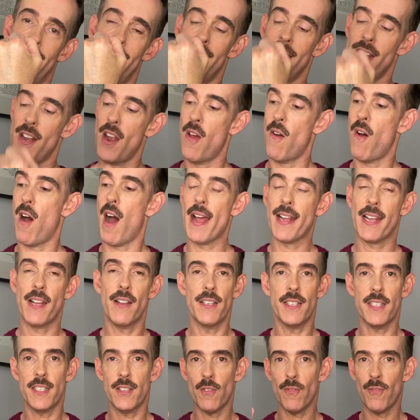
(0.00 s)
You know, I can
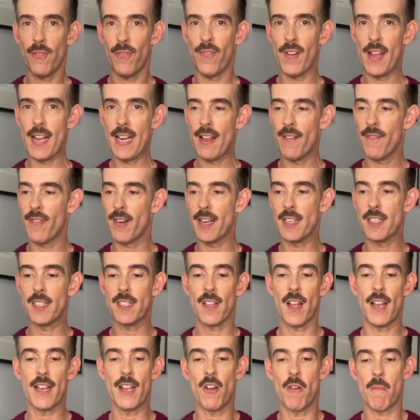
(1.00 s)
still feel it very
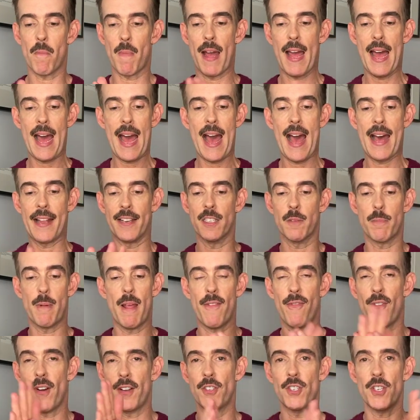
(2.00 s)
slightly on my hands, but
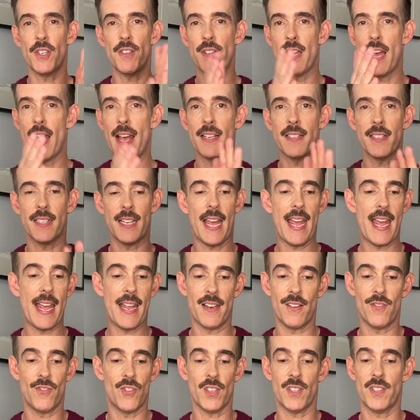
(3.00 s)
if I do this,
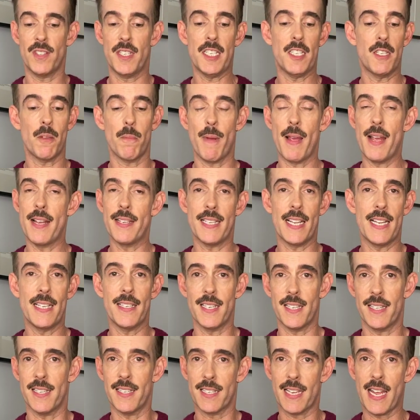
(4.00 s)
it just disappears
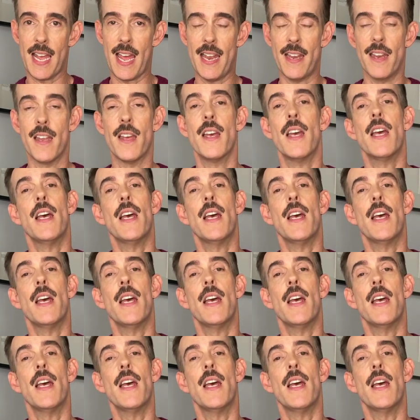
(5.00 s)
into the skin.